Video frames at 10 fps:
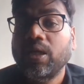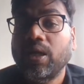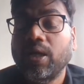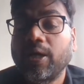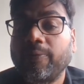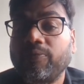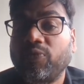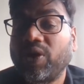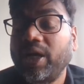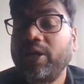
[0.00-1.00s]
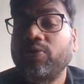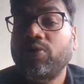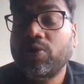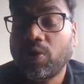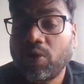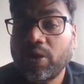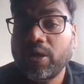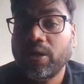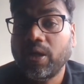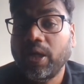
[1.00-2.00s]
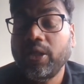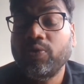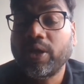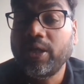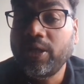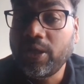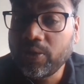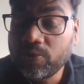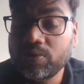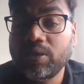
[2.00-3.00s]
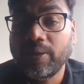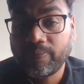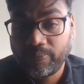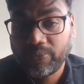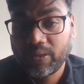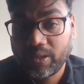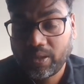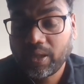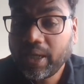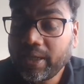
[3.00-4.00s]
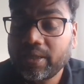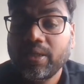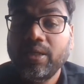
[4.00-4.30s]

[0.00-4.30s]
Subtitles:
while you talk, and you can use them, right?